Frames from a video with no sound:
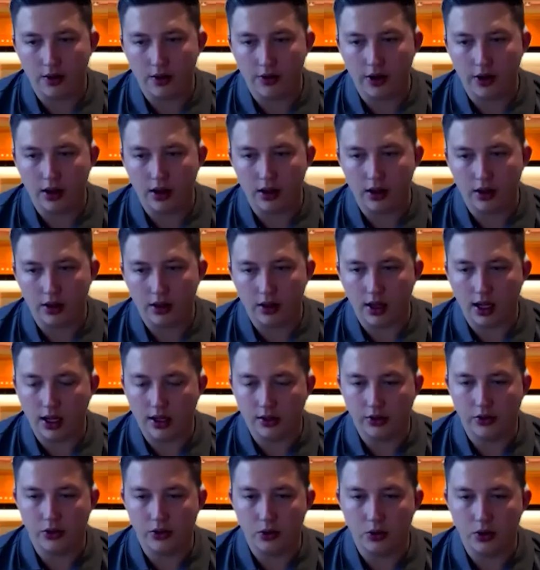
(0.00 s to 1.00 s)
think
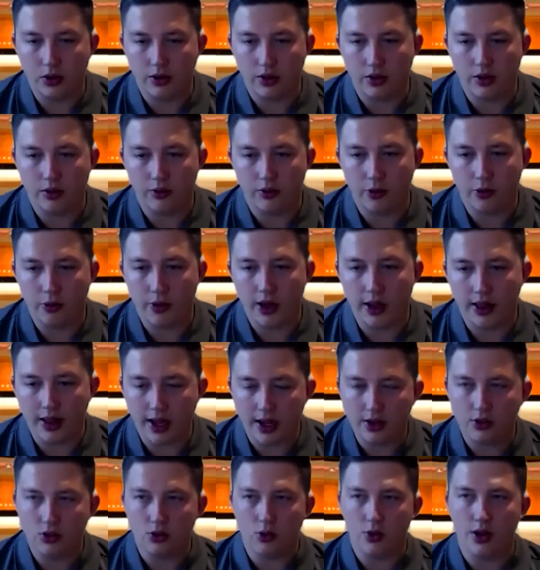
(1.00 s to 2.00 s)
that's, for me,
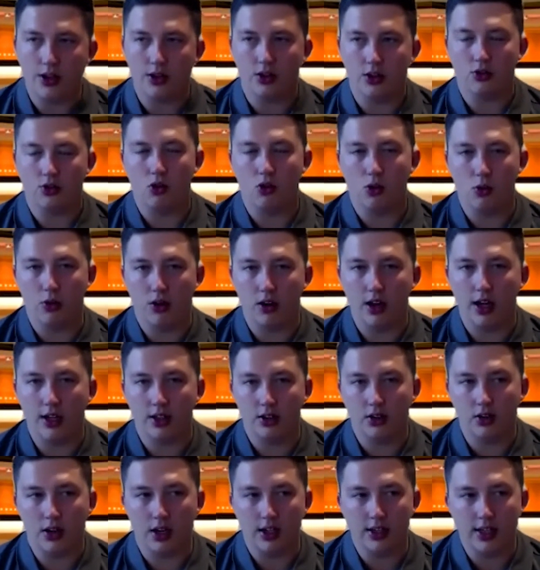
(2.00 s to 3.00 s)
that's always a strong one. I
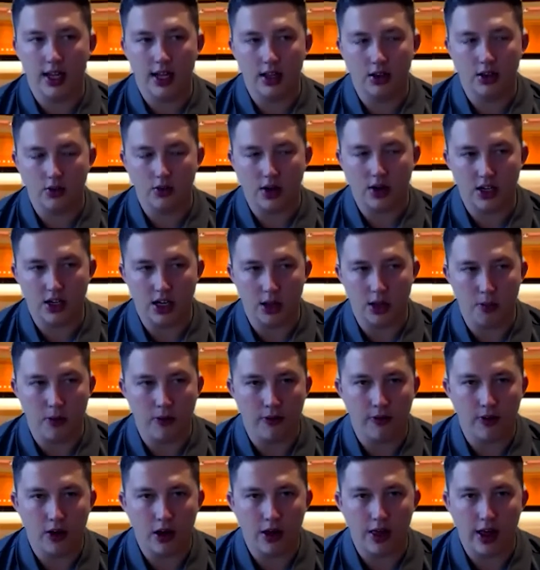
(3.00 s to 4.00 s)
tend to actually
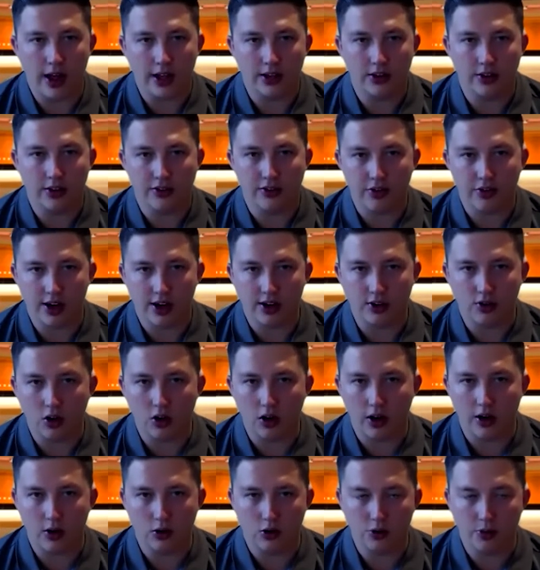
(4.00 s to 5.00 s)
prefer that to free
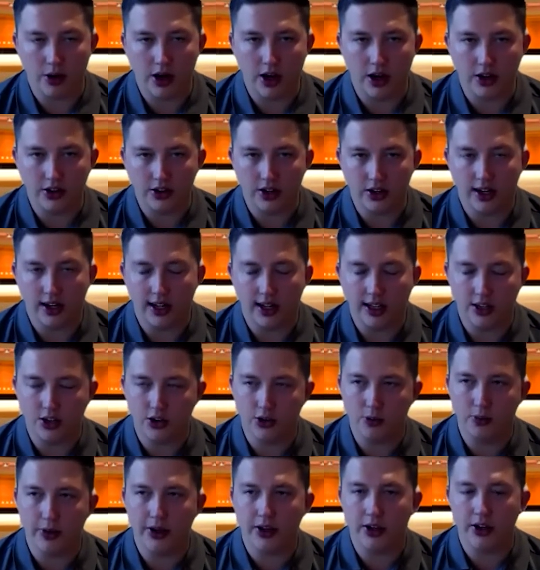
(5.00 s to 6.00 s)
trials personally,
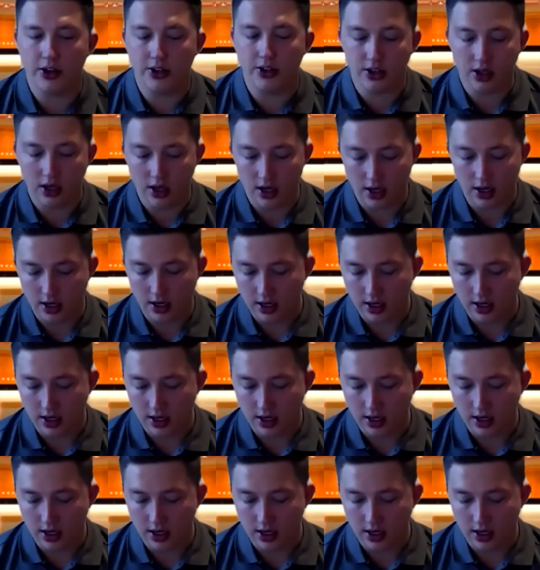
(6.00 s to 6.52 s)
just because